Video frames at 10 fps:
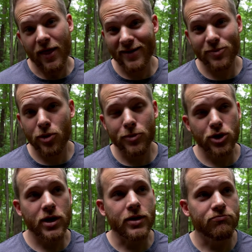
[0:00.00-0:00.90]
that's pretty
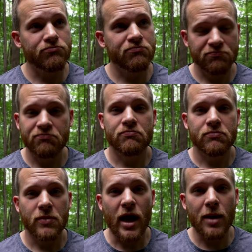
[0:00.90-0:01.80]
much it.
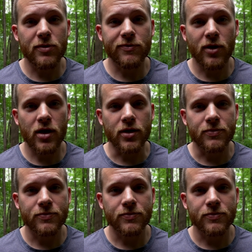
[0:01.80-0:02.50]
Happy flying.